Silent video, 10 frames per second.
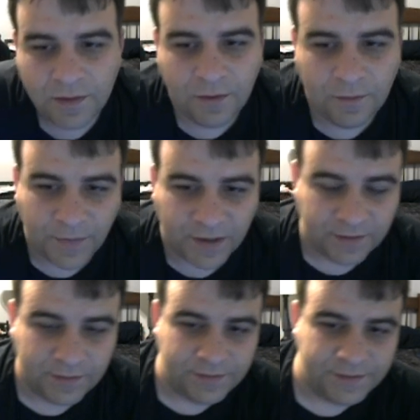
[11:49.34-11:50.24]
Oh my
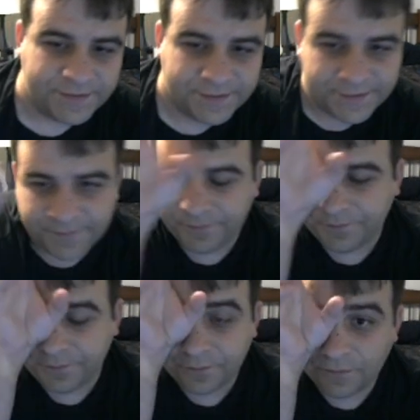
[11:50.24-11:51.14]
goodness.
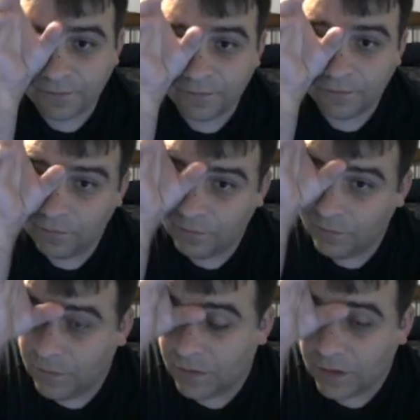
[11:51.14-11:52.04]

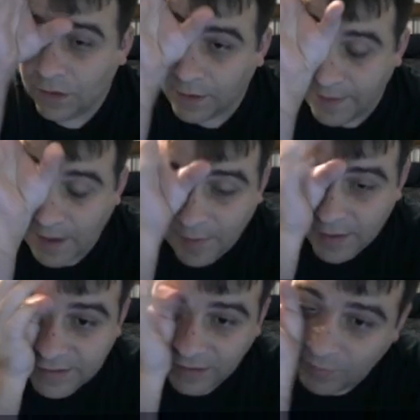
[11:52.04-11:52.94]
Okay, that
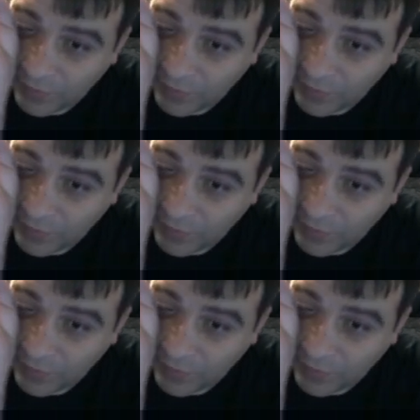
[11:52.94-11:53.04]
makes a lot